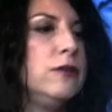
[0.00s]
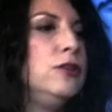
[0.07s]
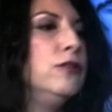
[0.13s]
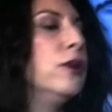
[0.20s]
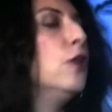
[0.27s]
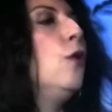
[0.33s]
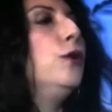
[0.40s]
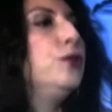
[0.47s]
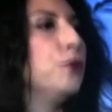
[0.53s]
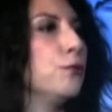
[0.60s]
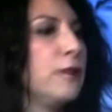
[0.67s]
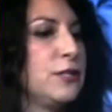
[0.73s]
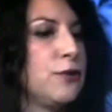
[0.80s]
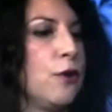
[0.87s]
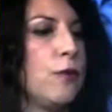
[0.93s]
you can go into a
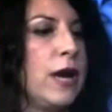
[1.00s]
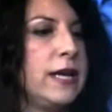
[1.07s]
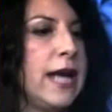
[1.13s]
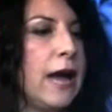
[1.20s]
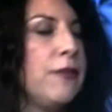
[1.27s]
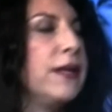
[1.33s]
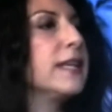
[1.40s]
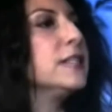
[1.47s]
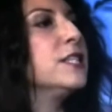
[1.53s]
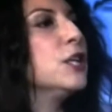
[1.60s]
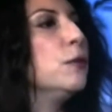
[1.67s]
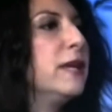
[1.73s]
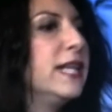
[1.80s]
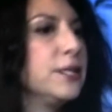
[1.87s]
restaurant right now, they can still be